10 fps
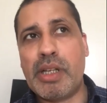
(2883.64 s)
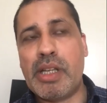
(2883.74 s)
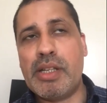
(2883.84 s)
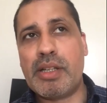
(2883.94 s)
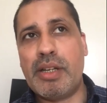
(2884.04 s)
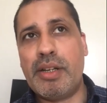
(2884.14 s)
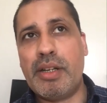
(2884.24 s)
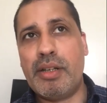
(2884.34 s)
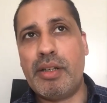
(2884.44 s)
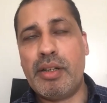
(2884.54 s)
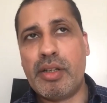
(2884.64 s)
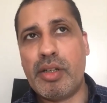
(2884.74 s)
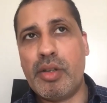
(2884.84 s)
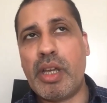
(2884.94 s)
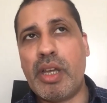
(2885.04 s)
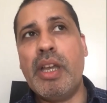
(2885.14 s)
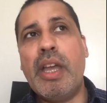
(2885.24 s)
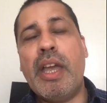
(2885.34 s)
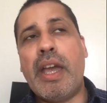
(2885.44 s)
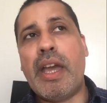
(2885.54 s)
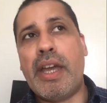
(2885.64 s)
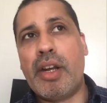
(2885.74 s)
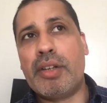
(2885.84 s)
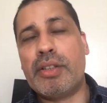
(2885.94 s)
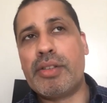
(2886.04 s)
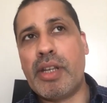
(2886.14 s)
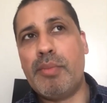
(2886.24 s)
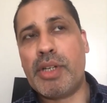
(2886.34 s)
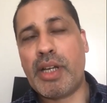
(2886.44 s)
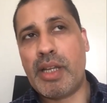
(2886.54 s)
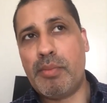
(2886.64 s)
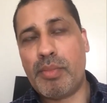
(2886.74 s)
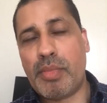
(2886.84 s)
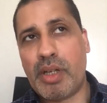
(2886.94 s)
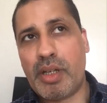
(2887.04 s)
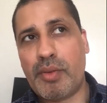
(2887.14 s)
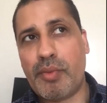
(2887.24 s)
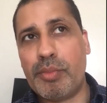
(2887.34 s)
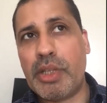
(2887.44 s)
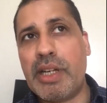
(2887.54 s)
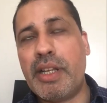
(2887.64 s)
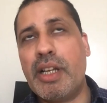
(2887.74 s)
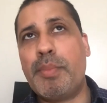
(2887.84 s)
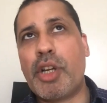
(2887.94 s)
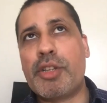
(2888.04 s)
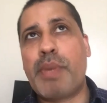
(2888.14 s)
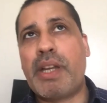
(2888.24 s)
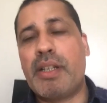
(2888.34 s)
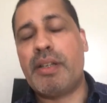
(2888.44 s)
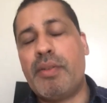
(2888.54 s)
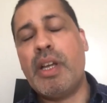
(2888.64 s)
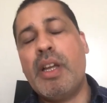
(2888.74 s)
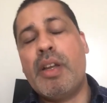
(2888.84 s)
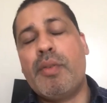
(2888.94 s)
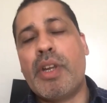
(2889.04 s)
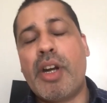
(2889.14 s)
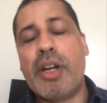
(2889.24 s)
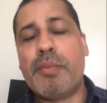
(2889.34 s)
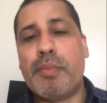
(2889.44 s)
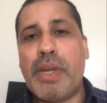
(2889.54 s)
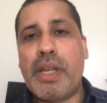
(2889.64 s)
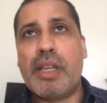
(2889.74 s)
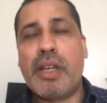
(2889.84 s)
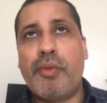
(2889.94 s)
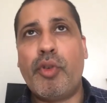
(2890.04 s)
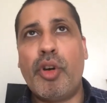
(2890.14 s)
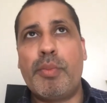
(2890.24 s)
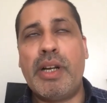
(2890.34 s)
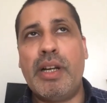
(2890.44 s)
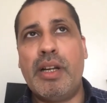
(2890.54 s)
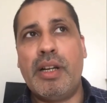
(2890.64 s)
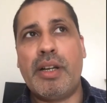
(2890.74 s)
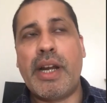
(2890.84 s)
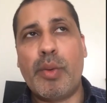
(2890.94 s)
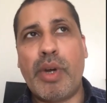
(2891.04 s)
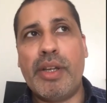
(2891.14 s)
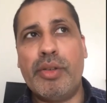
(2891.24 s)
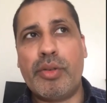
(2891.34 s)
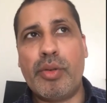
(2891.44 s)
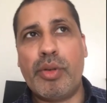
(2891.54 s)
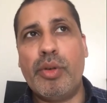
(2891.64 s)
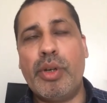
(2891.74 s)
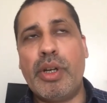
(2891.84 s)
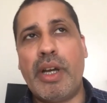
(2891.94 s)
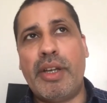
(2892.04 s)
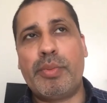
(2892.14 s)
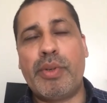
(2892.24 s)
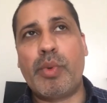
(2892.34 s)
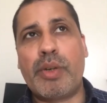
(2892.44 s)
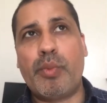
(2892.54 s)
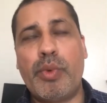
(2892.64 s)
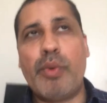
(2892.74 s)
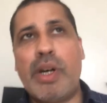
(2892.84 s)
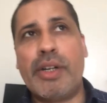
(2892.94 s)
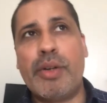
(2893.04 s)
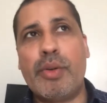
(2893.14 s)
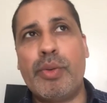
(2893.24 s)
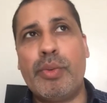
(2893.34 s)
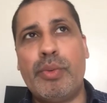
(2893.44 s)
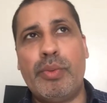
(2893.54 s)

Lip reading: from Imamia Mission East London, UK, and at the same time, from the legal perspective, we are not making a formal advice to you guys, but what we wanted to